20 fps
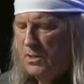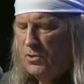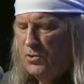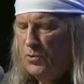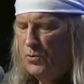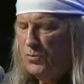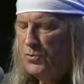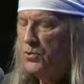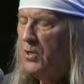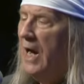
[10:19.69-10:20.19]

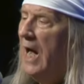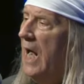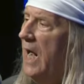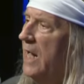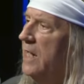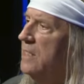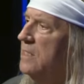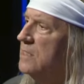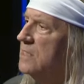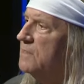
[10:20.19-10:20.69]
to
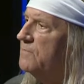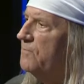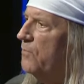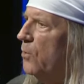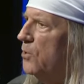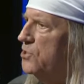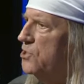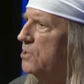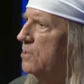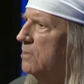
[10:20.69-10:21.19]
try his
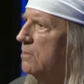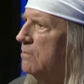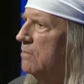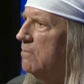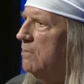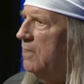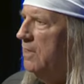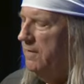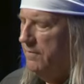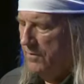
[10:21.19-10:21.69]

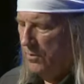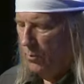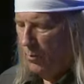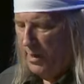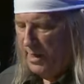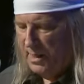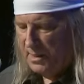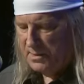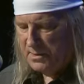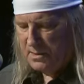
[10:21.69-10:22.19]
fortune in the
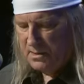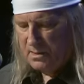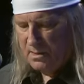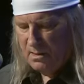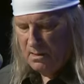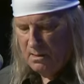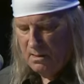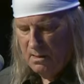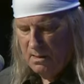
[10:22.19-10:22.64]
West.